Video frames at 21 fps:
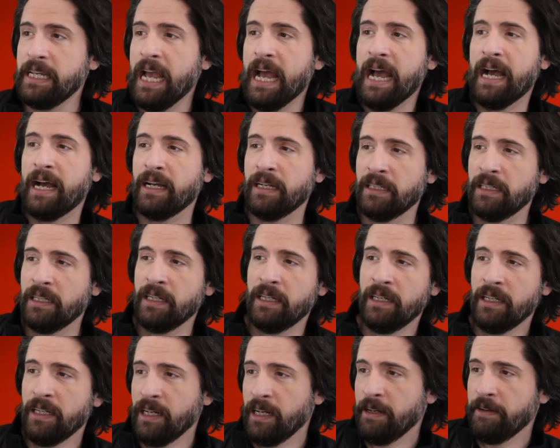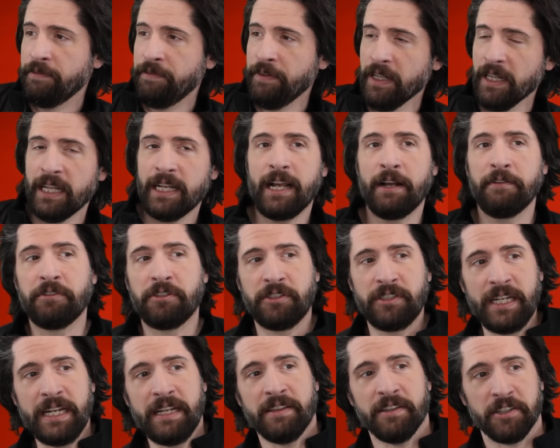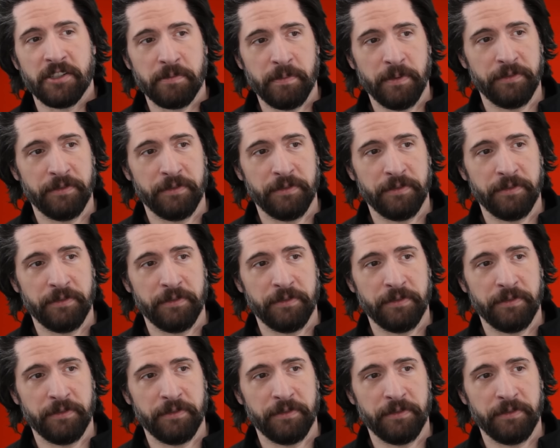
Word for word: yeah, feel like I've seen this